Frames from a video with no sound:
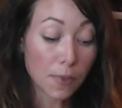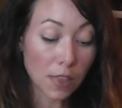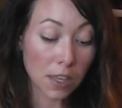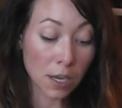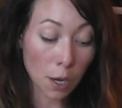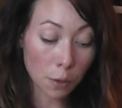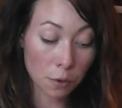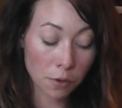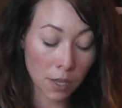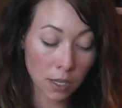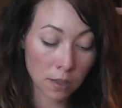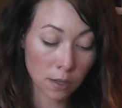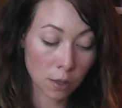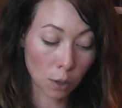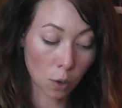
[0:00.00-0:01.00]
The other
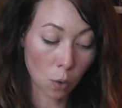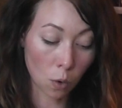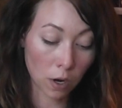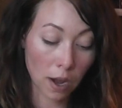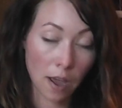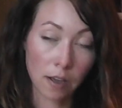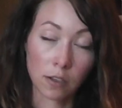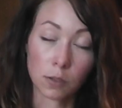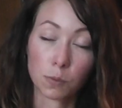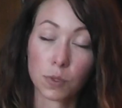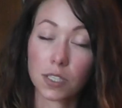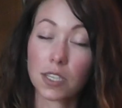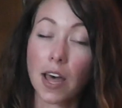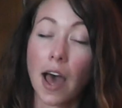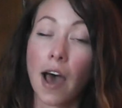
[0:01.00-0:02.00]
thing that the court held
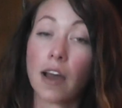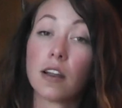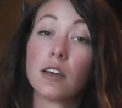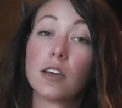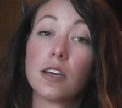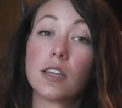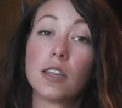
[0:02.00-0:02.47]
was that